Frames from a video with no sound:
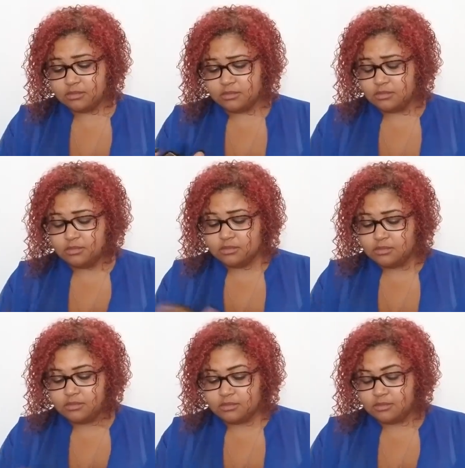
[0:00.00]

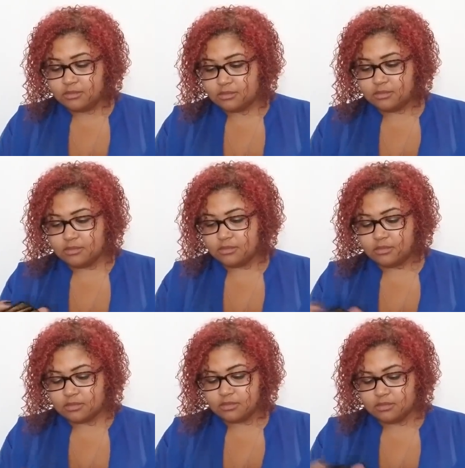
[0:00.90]
Nobody speaks.